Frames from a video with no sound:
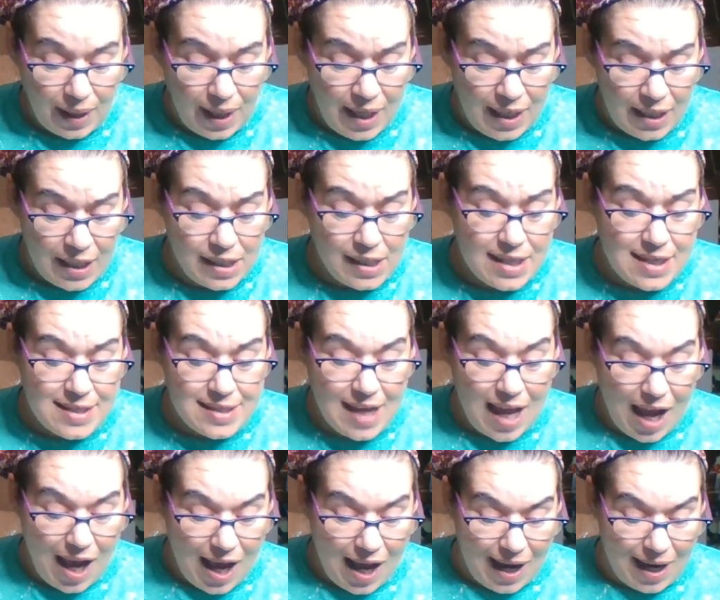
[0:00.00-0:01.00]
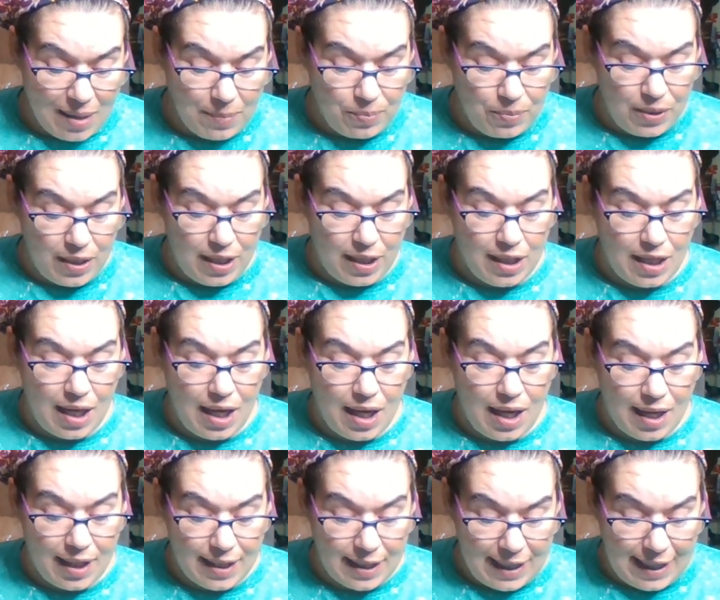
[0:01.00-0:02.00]
and it is a hybrid
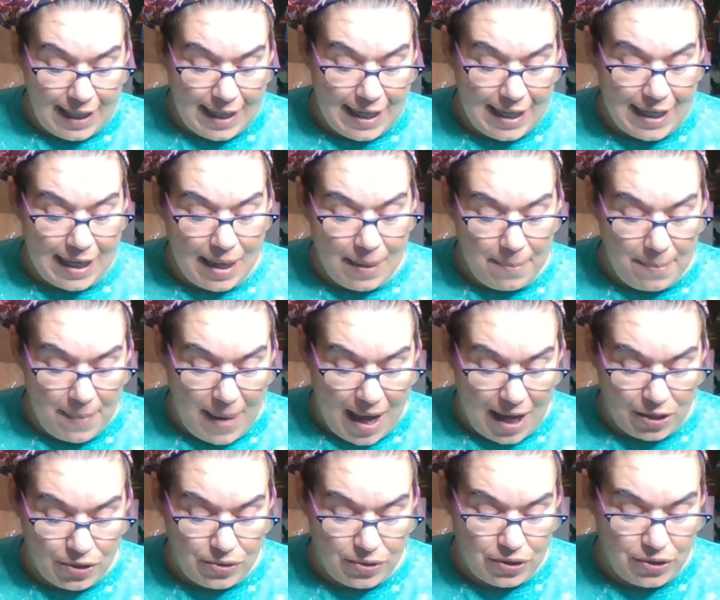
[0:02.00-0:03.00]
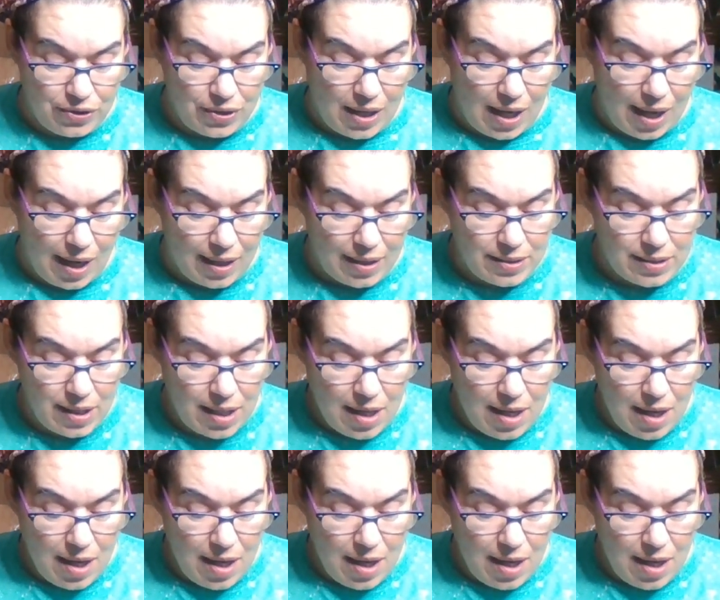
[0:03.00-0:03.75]
king mattress, you guys.